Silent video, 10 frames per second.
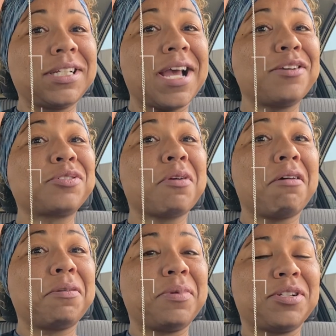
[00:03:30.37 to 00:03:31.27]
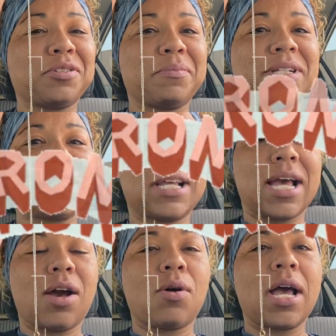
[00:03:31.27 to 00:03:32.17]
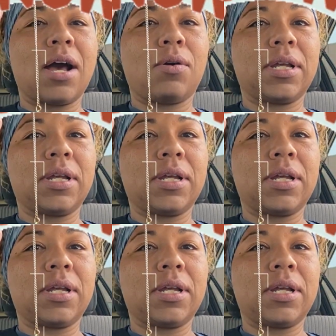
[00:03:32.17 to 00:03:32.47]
how strong the pendulum is and how